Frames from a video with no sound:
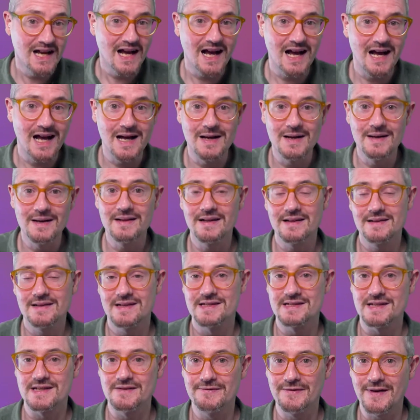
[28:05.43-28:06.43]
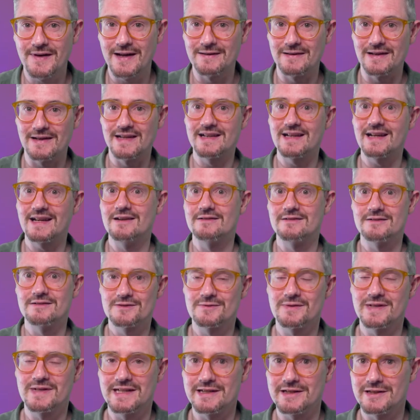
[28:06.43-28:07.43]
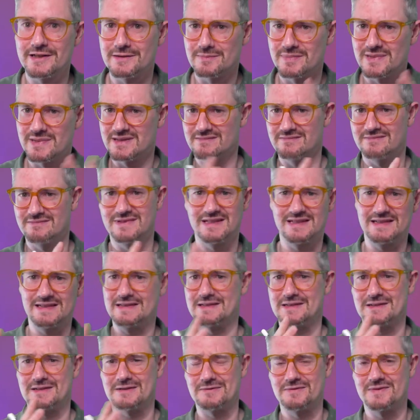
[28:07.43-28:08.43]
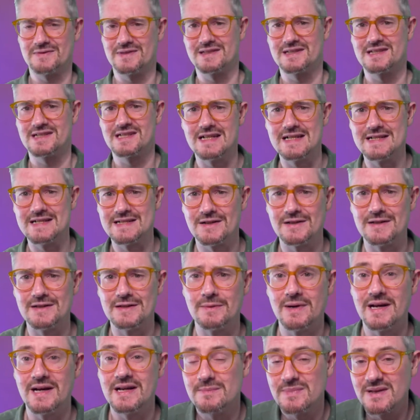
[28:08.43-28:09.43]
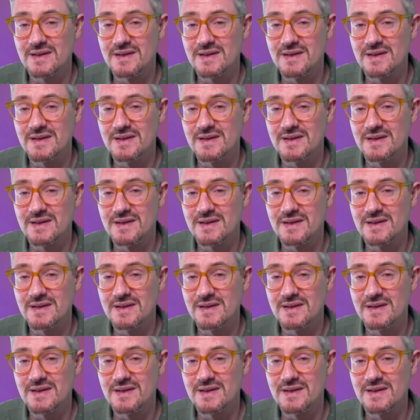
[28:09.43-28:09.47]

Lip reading: because I found it was really good, but like sort of the slides got in the way.